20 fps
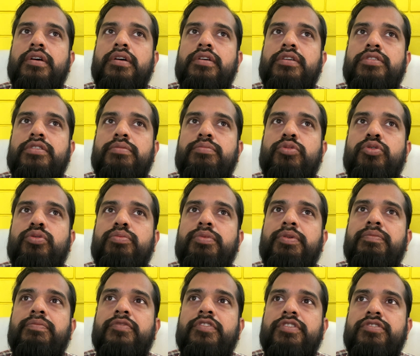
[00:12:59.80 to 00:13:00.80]

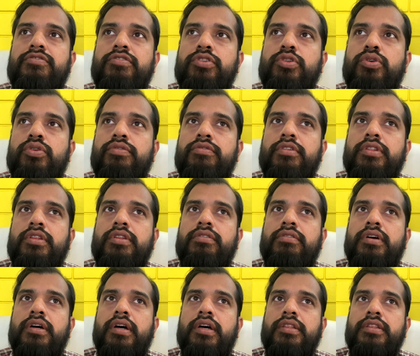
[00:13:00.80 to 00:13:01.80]
Sabhumim Vishwata
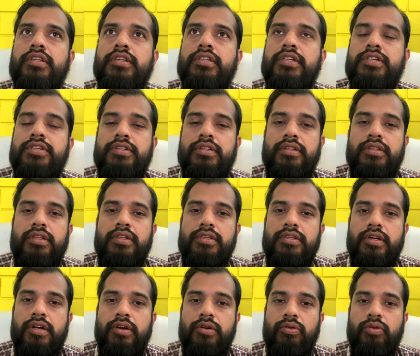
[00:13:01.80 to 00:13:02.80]
Ritva Atyatishtat
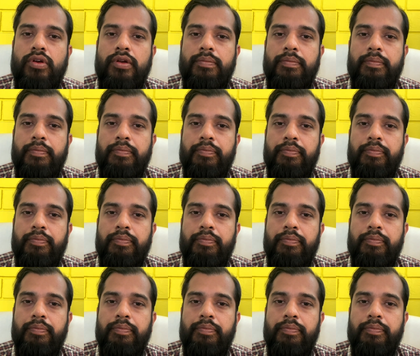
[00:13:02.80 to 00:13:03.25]
Dashangulam.